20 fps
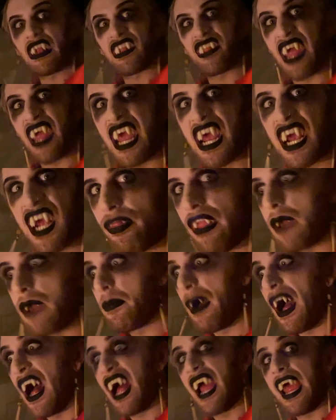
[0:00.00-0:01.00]
take the
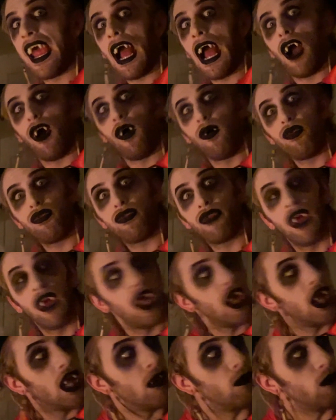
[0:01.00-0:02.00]
pie out
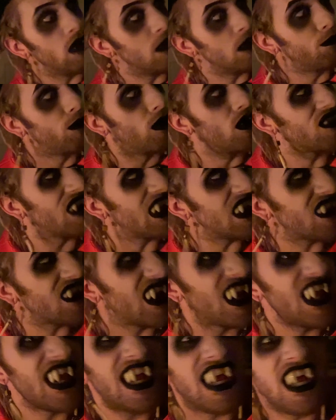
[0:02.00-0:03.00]
and we put it
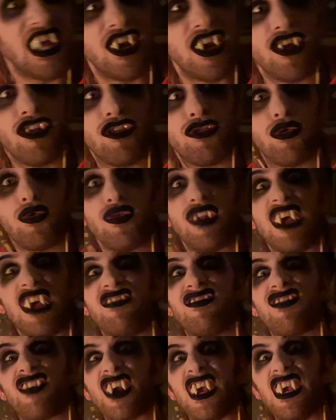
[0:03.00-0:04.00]
into the
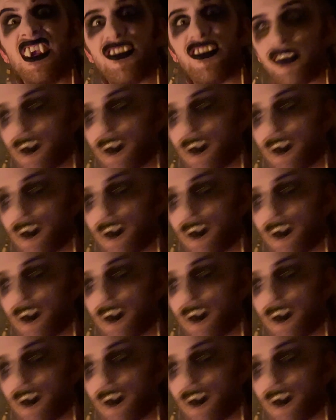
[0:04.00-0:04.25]
freezer.